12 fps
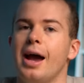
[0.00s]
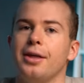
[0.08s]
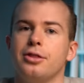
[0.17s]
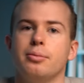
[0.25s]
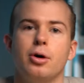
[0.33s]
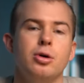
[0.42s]

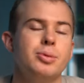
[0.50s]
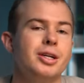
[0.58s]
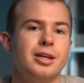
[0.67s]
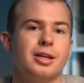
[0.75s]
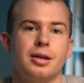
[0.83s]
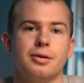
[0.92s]
At the
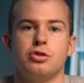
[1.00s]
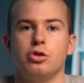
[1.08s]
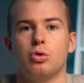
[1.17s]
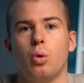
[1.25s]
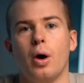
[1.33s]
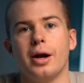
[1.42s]
moment, it gives
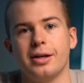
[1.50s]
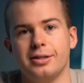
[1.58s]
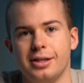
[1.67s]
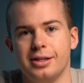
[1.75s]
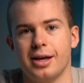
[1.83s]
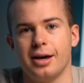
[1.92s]
you quite a
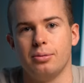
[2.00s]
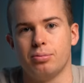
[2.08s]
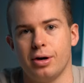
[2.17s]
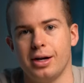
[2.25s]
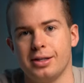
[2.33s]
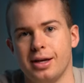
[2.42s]
detailed
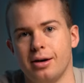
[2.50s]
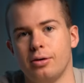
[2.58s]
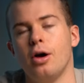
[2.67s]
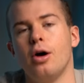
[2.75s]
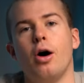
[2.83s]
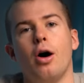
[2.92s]

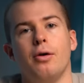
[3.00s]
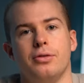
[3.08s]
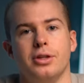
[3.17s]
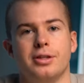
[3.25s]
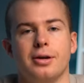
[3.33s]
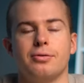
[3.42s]
breakdown
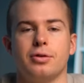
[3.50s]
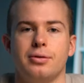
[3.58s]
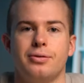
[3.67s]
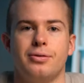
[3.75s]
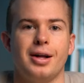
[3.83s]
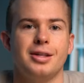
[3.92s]
of the
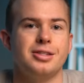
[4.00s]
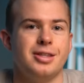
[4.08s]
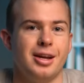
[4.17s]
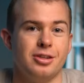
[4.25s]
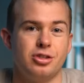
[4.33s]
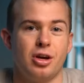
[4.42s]
different funds
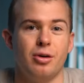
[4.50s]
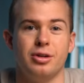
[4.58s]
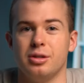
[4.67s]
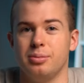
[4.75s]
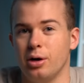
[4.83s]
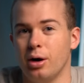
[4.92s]
that it's
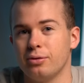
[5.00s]
going to be